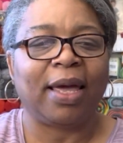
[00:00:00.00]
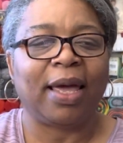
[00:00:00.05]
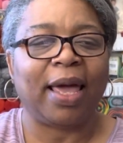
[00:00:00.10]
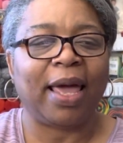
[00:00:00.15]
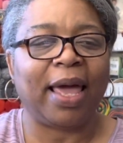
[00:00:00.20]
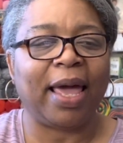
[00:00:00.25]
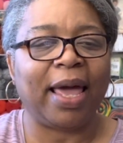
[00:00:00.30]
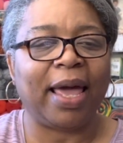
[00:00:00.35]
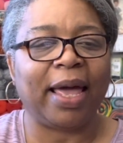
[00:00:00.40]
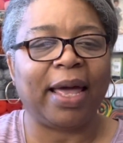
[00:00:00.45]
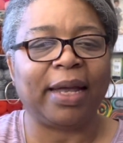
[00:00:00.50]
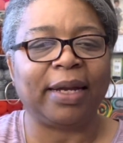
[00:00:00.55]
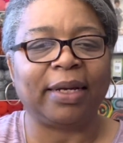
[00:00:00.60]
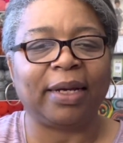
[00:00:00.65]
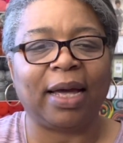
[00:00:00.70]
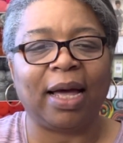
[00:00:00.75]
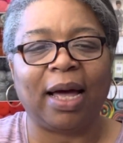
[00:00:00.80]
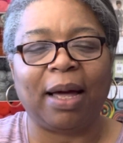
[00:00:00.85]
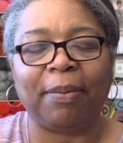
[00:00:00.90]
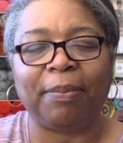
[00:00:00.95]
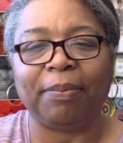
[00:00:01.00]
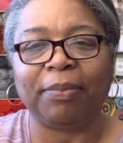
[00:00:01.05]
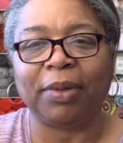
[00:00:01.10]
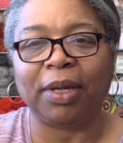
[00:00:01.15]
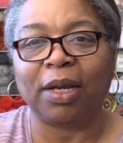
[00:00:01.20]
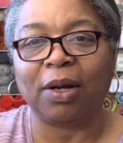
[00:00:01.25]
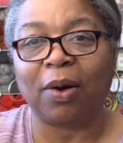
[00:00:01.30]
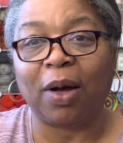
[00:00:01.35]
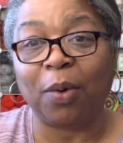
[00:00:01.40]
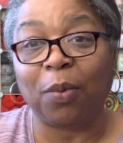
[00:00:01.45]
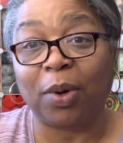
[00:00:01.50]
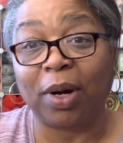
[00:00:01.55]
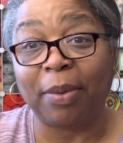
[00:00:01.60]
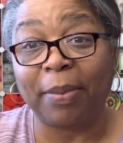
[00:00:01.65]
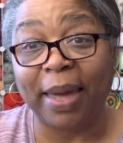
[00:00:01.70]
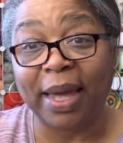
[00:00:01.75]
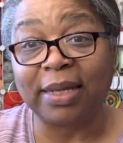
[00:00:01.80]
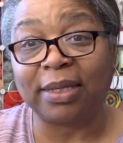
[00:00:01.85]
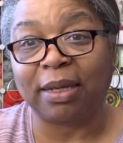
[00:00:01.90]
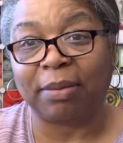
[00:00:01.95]
And, um, you know, I want to
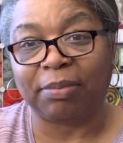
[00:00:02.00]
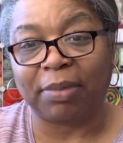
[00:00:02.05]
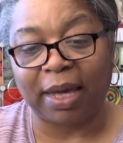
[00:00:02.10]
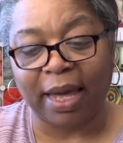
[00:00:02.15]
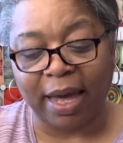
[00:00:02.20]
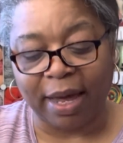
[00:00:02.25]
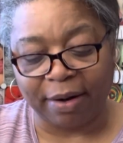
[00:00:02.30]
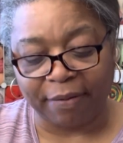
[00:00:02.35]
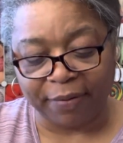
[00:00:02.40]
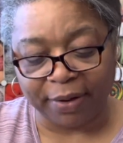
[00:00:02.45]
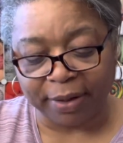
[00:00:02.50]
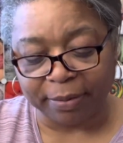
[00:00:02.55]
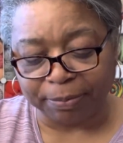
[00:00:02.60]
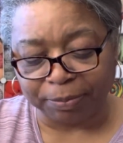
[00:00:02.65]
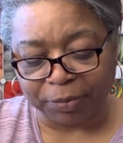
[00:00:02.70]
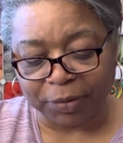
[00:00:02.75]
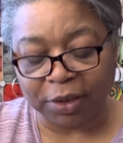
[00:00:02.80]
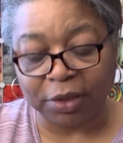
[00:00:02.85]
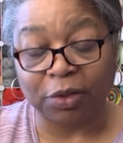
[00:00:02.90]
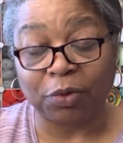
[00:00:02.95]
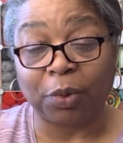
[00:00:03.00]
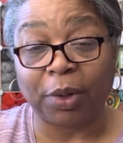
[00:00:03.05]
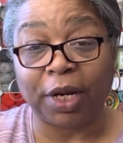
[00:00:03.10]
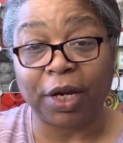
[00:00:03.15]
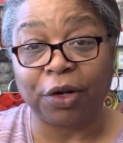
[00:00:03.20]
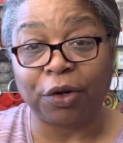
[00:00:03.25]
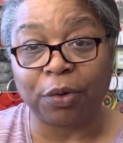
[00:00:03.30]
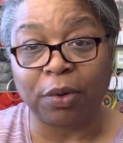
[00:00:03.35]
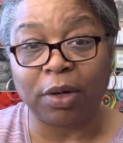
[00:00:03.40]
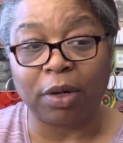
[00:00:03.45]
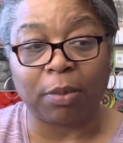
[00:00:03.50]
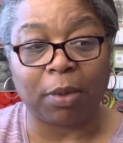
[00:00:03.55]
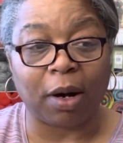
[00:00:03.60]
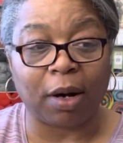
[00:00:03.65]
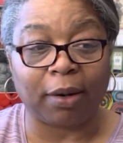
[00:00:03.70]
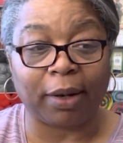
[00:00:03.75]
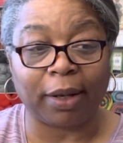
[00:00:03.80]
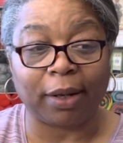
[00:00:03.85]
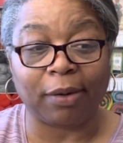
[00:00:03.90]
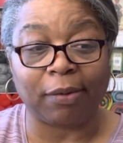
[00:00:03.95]
make something out of it. She goes, what are you doing
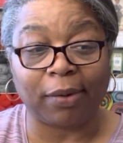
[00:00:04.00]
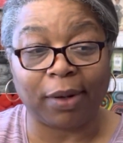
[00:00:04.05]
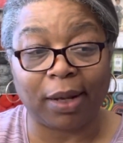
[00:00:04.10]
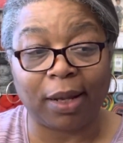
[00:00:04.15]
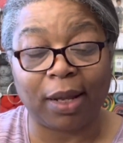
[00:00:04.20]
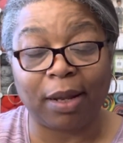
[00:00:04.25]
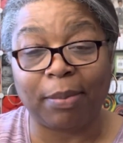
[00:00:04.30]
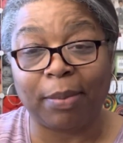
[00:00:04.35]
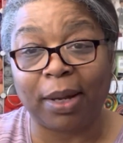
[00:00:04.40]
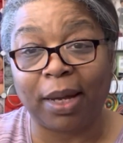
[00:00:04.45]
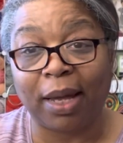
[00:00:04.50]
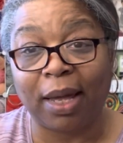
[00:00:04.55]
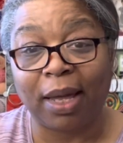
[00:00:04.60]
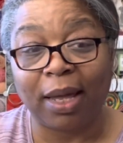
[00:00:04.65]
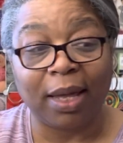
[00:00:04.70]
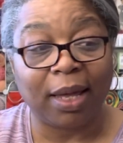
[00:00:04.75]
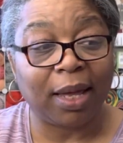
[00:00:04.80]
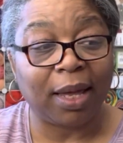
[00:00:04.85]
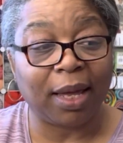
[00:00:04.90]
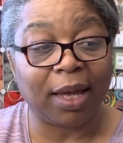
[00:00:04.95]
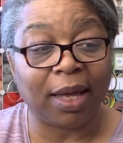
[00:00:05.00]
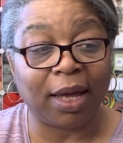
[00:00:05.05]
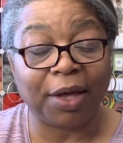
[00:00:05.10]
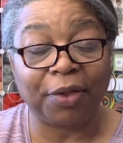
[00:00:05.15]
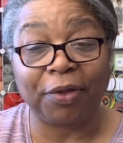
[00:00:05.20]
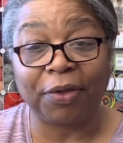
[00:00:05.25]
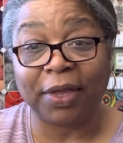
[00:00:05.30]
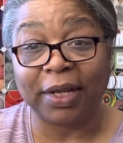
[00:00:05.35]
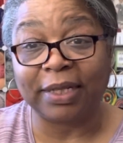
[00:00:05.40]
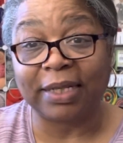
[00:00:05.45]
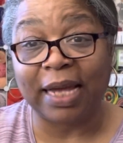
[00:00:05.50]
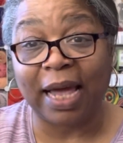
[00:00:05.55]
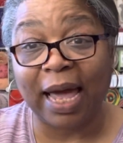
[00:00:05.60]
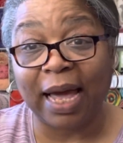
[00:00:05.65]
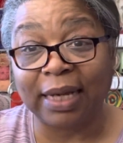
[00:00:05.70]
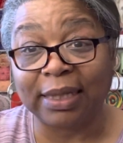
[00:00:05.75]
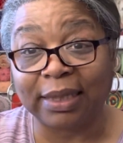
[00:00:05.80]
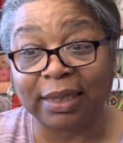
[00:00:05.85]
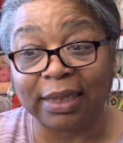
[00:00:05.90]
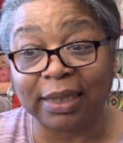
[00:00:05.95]
tomorrow? I go, well, uh, uh, other than
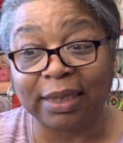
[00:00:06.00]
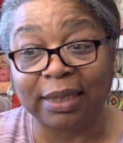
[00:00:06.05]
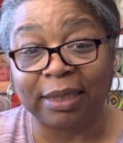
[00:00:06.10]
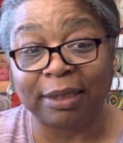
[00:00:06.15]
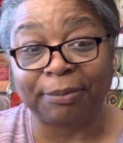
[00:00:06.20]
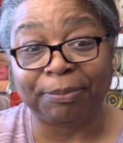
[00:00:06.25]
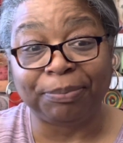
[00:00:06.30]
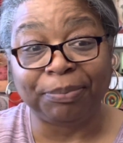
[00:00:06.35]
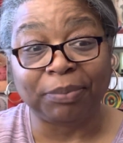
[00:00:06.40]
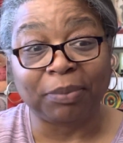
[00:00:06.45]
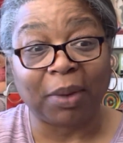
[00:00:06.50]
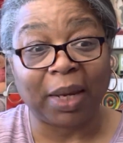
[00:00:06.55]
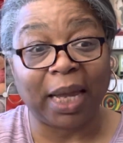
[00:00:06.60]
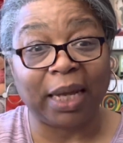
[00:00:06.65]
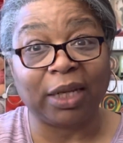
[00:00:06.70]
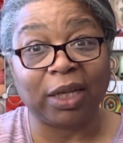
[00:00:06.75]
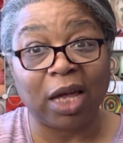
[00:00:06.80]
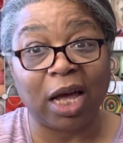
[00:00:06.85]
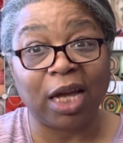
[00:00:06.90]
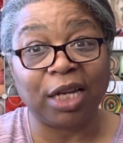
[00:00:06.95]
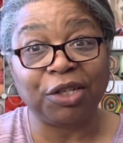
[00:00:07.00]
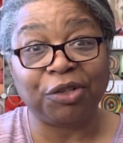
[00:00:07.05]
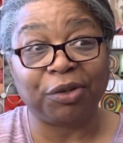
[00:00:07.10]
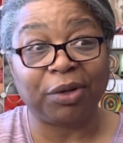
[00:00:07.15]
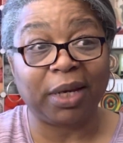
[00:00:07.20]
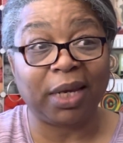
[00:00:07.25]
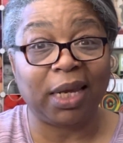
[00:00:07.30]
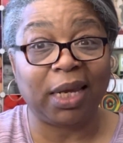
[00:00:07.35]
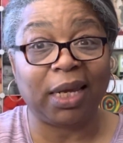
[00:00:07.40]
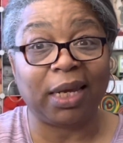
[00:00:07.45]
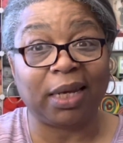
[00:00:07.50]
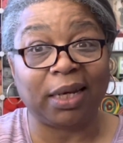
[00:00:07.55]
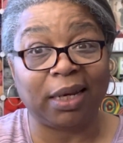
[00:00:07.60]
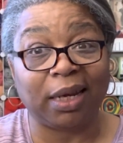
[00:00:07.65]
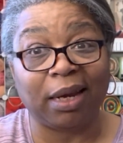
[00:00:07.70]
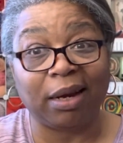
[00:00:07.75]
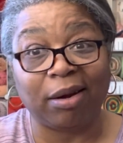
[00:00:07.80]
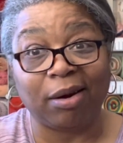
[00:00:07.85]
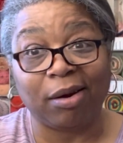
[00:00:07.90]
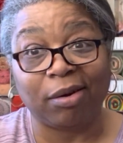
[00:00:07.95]
taxes and laundry and,
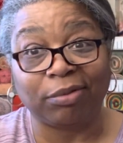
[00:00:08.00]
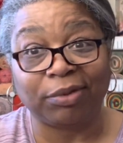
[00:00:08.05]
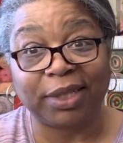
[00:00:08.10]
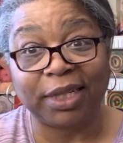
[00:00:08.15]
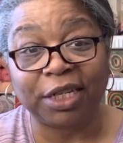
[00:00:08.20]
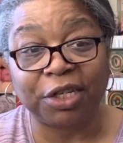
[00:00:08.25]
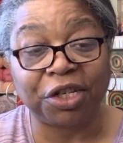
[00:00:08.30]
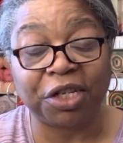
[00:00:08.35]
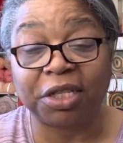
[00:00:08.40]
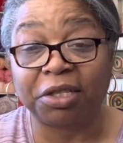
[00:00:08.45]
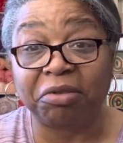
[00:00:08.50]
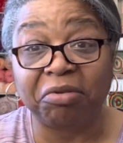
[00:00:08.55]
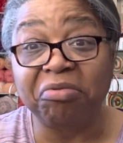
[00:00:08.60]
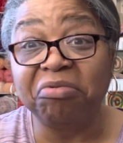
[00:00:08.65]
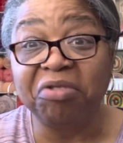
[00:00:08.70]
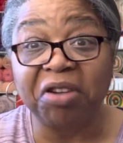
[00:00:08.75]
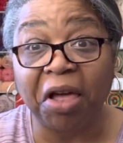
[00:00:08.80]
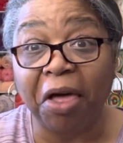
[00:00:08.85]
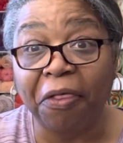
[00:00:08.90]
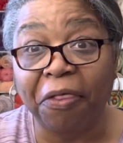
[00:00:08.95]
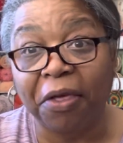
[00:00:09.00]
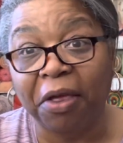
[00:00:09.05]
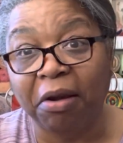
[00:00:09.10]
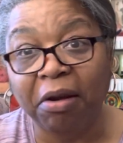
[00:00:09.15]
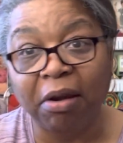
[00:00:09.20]
you know, dishes, nothing.